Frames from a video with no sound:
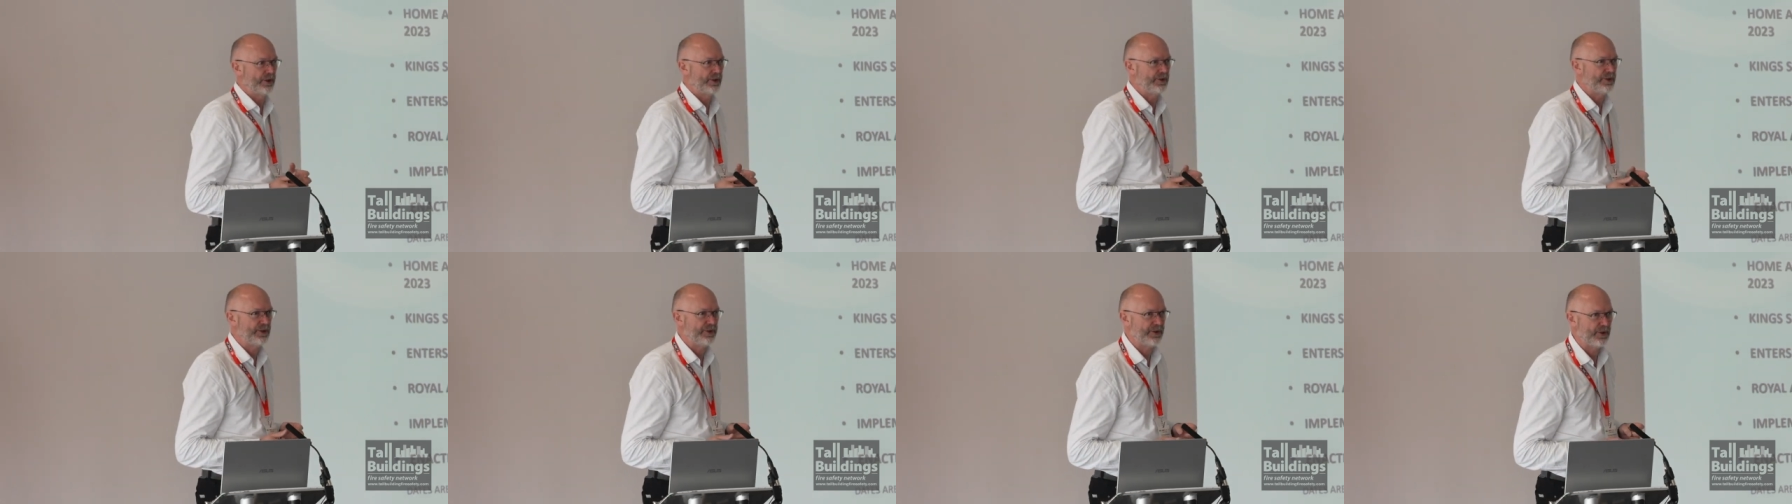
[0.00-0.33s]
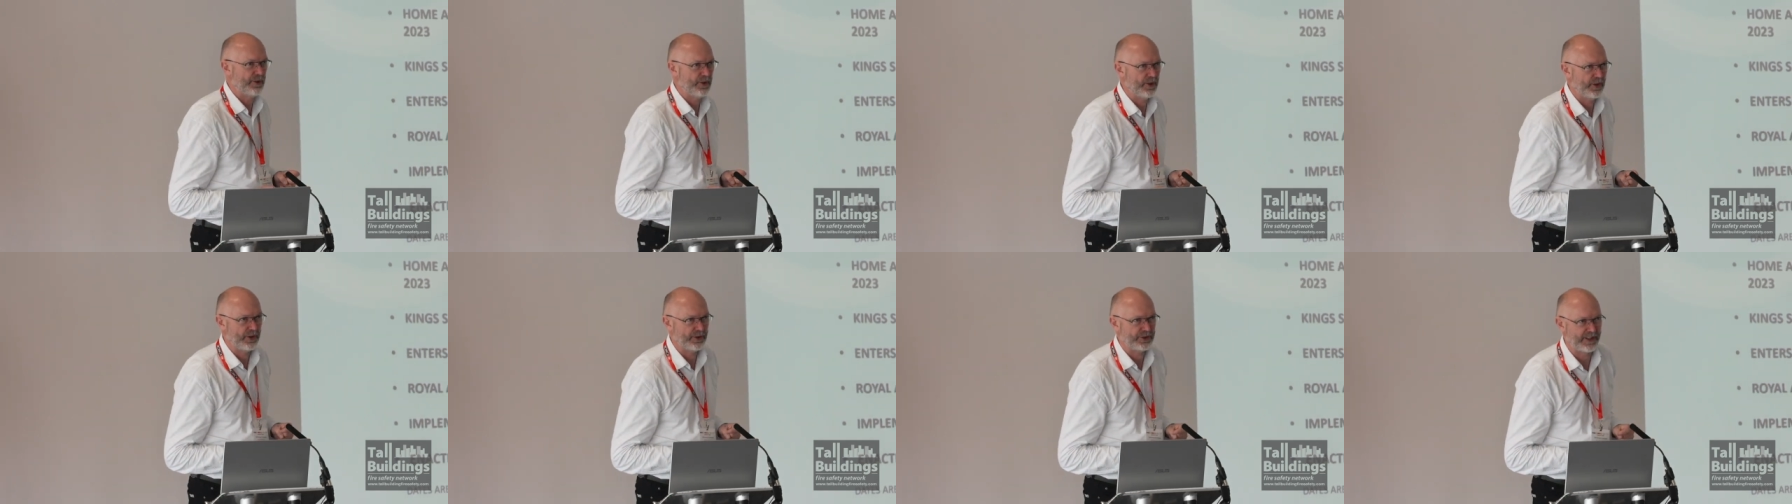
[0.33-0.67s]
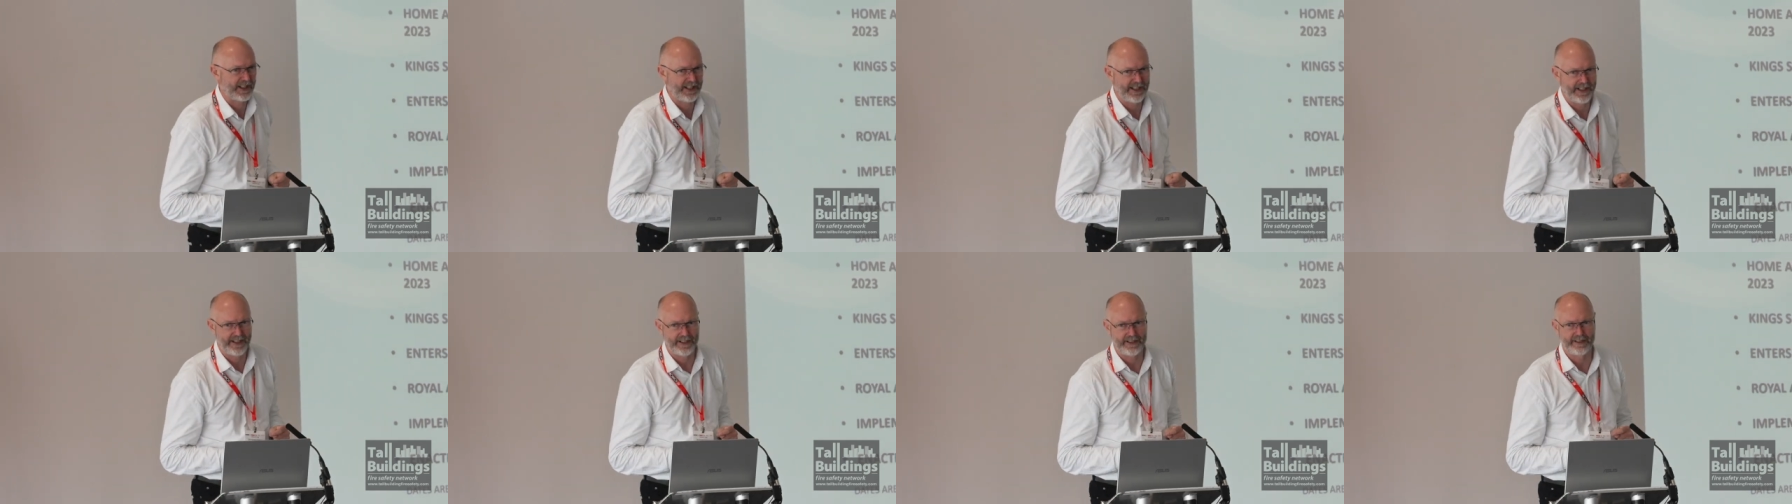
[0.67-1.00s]
on your door
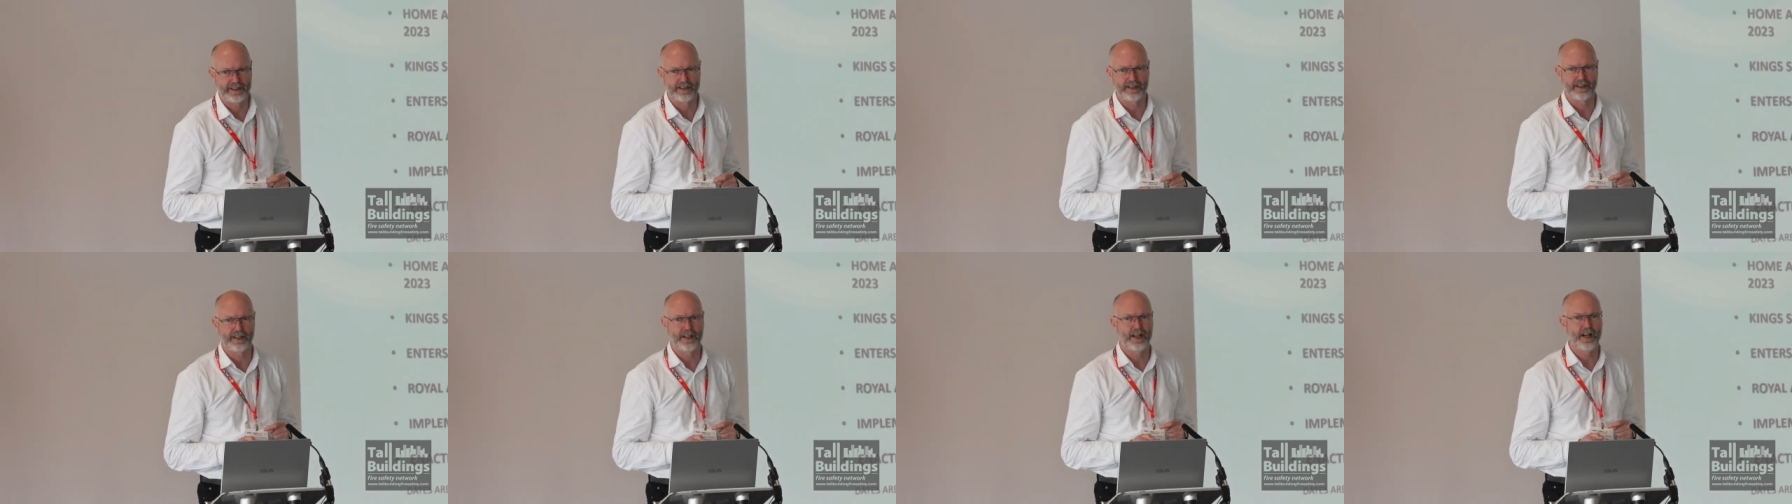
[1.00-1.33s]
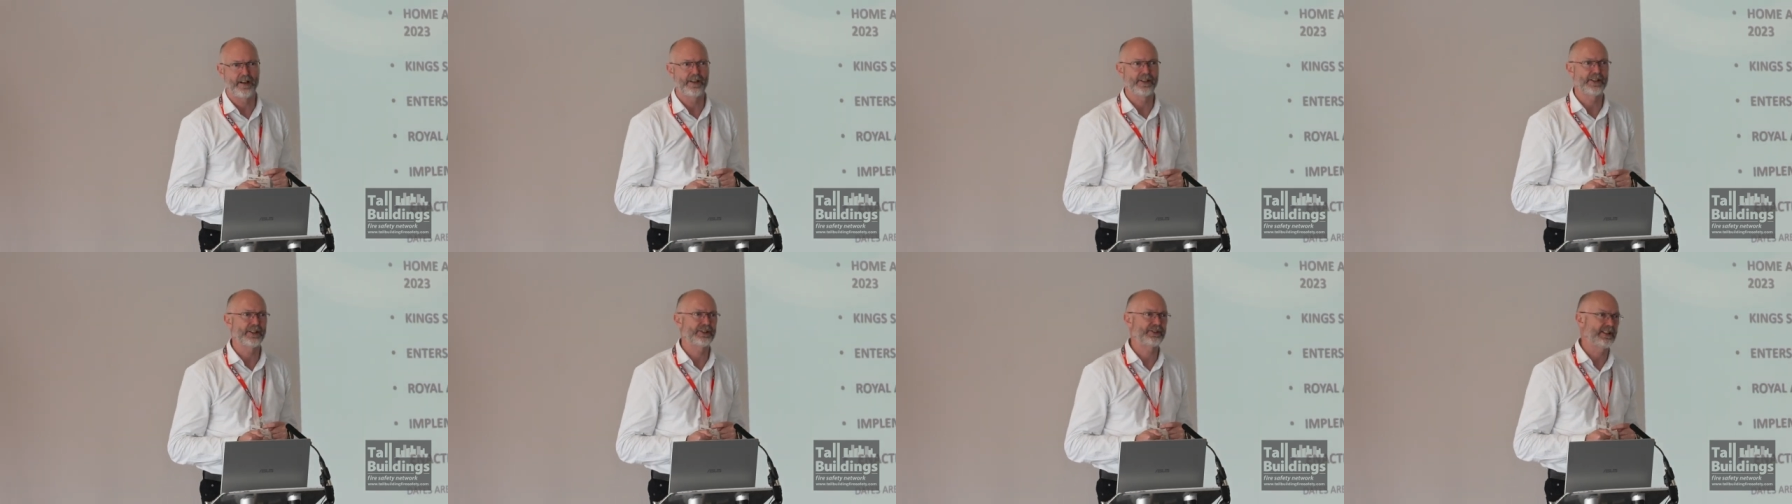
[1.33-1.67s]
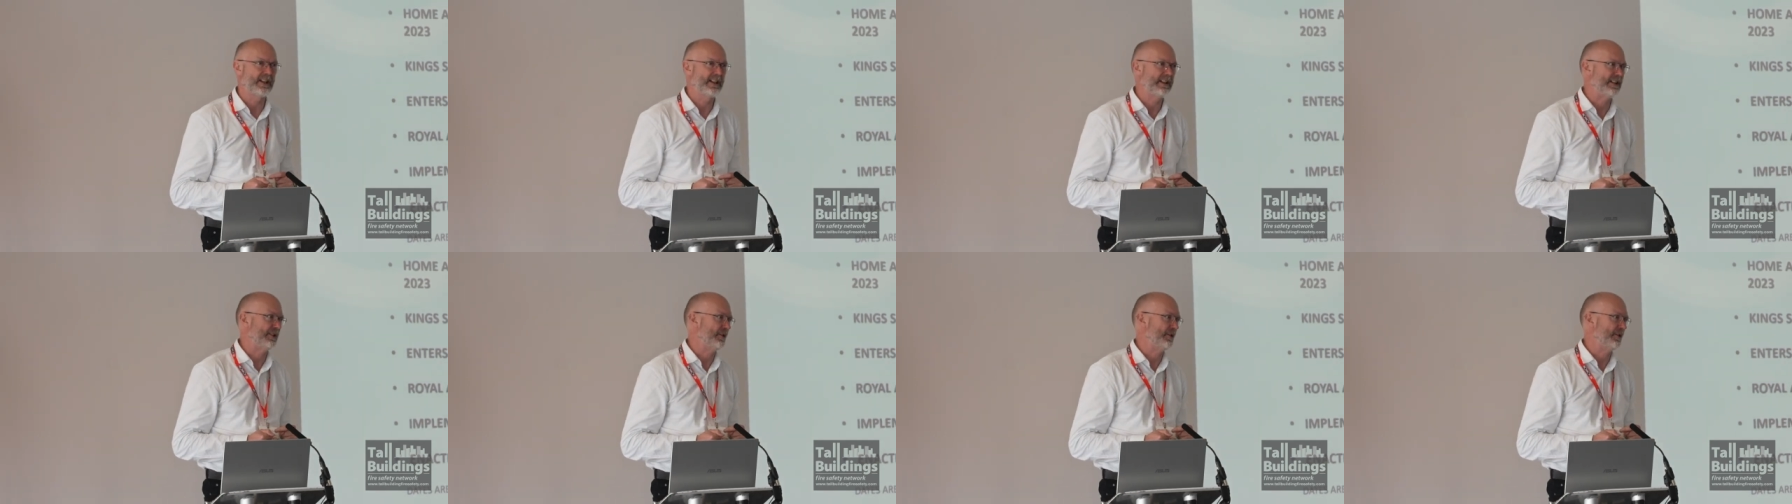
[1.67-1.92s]
saying, I'm going to sell